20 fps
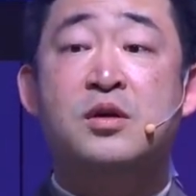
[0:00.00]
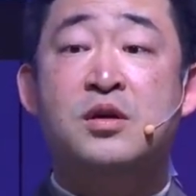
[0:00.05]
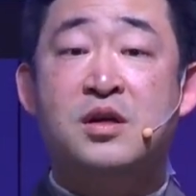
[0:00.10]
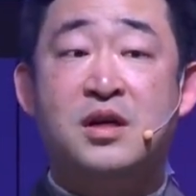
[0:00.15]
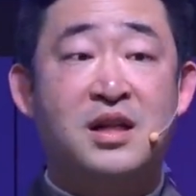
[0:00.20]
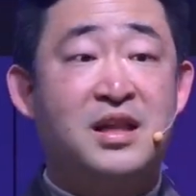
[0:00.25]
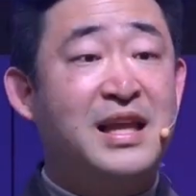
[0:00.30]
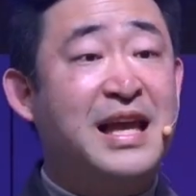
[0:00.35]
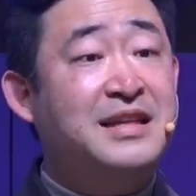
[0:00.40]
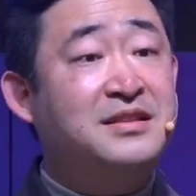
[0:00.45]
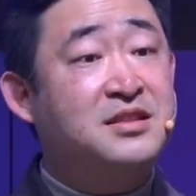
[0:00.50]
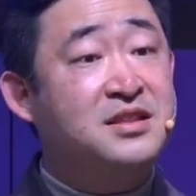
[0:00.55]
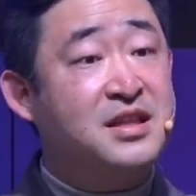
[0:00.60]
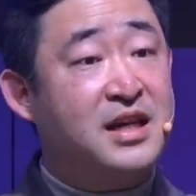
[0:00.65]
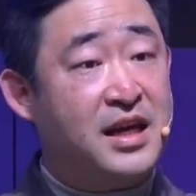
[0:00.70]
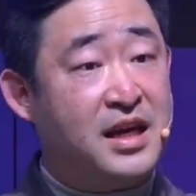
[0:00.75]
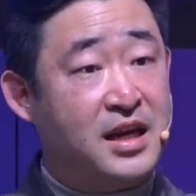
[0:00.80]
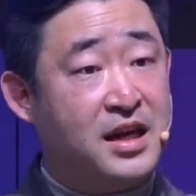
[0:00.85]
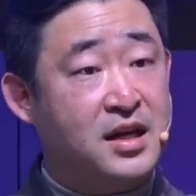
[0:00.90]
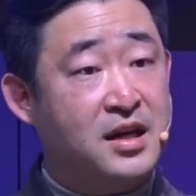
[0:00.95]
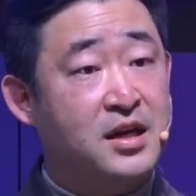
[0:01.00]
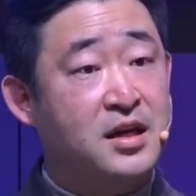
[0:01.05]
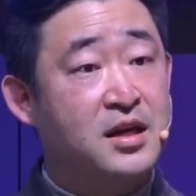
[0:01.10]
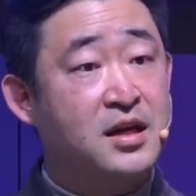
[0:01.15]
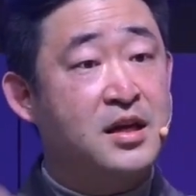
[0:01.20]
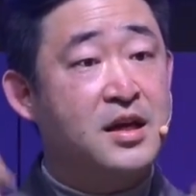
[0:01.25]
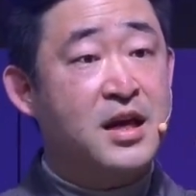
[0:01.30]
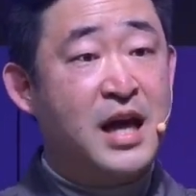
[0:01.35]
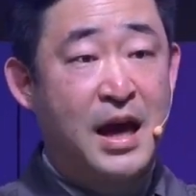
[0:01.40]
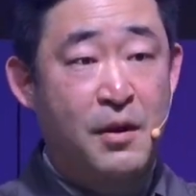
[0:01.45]
cleansing
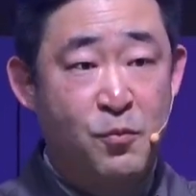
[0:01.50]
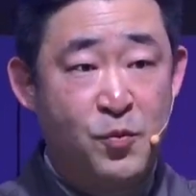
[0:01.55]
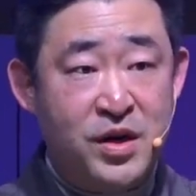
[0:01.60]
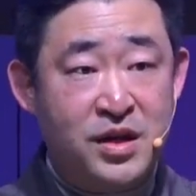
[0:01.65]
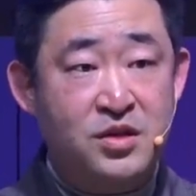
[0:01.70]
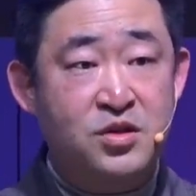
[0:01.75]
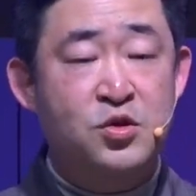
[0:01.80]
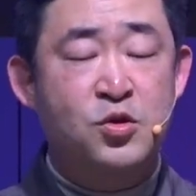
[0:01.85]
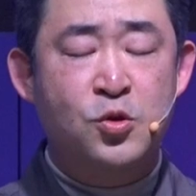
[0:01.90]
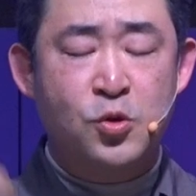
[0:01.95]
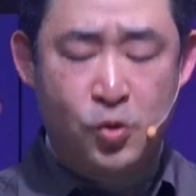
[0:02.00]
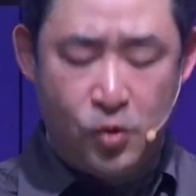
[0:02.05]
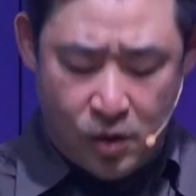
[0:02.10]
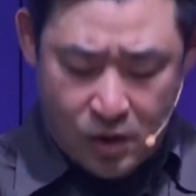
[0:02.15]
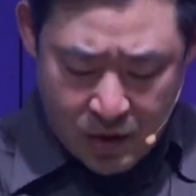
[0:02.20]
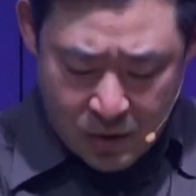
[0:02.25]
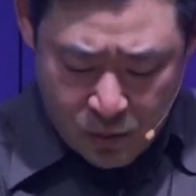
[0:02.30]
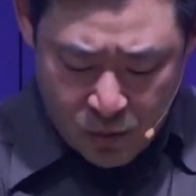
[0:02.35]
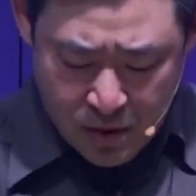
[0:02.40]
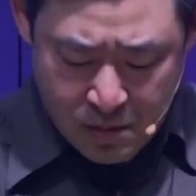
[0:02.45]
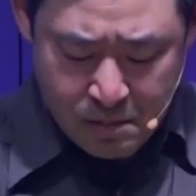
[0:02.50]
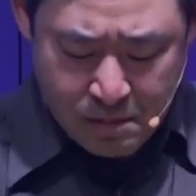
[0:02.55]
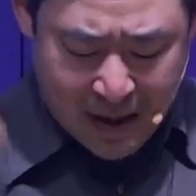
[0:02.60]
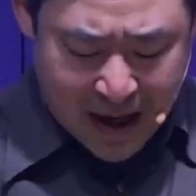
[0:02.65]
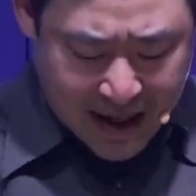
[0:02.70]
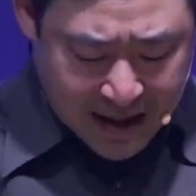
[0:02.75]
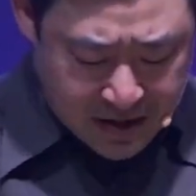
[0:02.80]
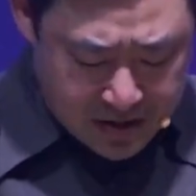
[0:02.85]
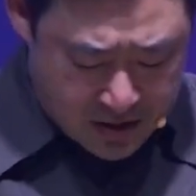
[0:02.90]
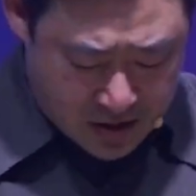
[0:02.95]
and renewal and
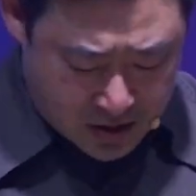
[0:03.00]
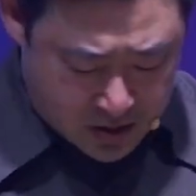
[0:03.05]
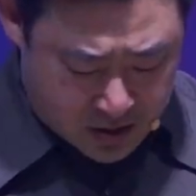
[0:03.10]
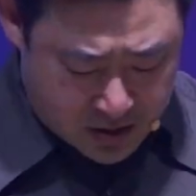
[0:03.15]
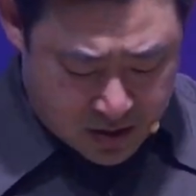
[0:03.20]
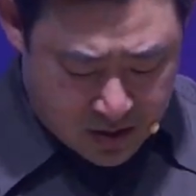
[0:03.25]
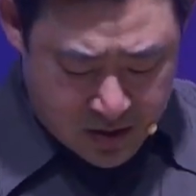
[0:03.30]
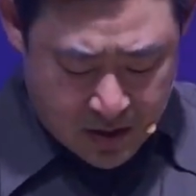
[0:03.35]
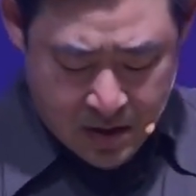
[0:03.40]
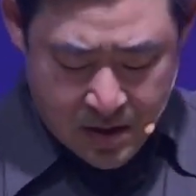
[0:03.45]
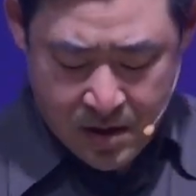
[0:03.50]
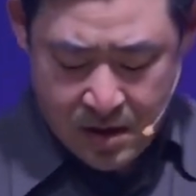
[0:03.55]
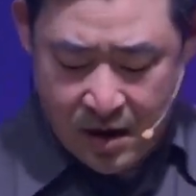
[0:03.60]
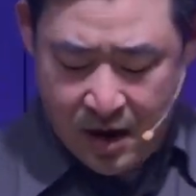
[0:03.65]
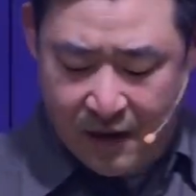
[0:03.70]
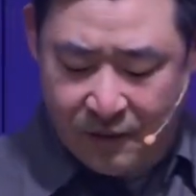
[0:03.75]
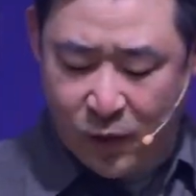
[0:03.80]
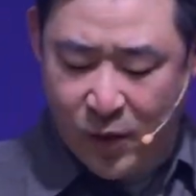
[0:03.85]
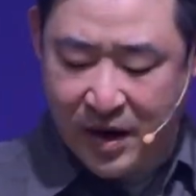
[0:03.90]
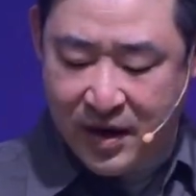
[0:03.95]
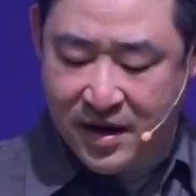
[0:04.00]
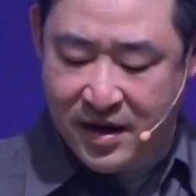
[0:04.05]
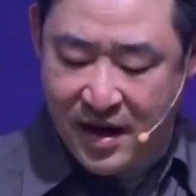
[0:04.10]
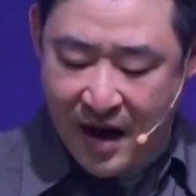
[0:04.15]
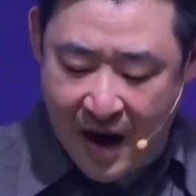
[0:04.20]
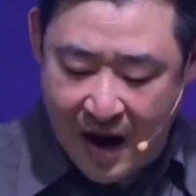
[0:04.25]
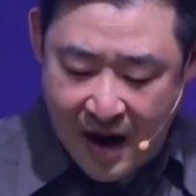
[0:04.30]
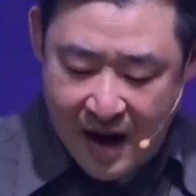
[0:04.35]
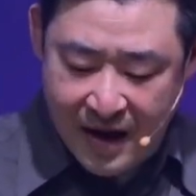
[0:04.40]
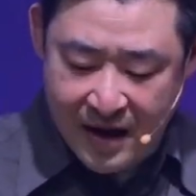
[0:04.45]
reminder of what
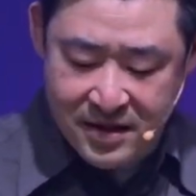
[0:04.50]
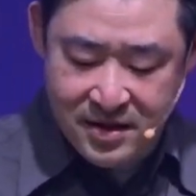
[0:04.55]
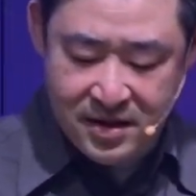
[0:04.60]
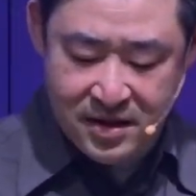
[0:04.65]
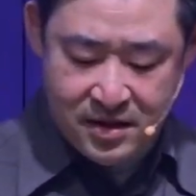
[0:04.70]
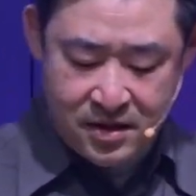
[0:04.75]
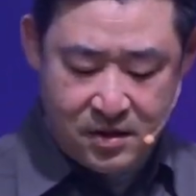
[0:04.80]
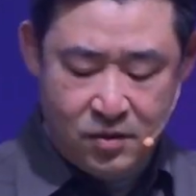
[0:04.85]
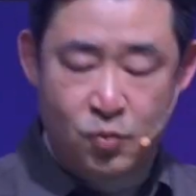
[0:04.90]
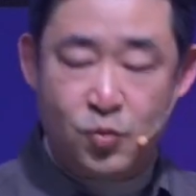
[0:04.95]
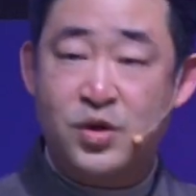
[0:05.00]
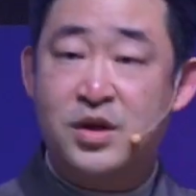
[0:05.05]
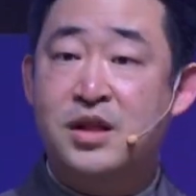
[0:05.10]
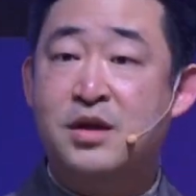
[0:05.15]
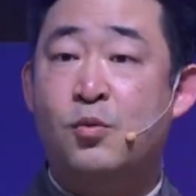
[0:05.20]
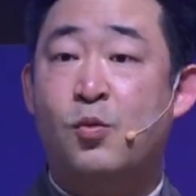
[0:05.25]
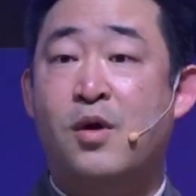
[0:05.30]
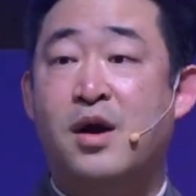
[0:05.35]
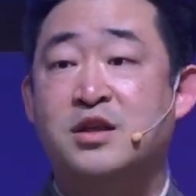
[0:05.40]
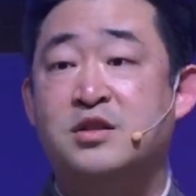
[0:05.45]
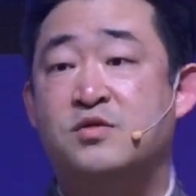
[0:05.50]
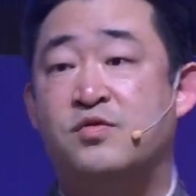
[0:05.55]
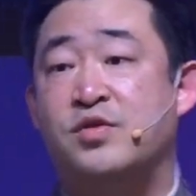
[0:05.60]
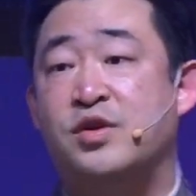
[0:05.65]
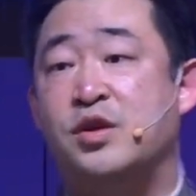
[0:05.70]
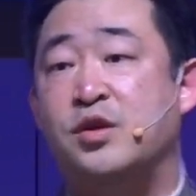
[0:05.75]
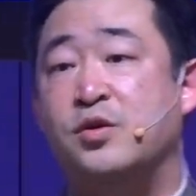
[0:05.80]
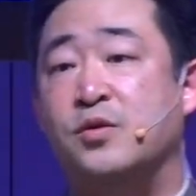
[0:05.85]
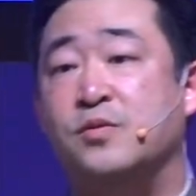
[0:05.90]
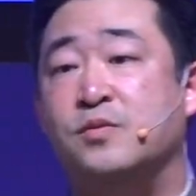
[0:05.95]
God really wants
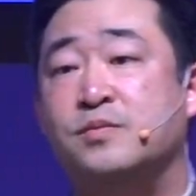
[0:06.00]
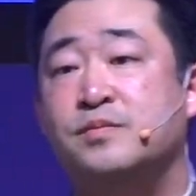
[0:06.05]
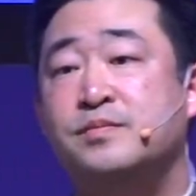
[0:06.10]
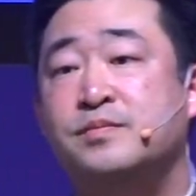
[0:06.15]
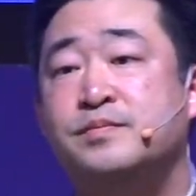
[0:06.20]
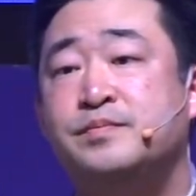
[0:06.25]
for you.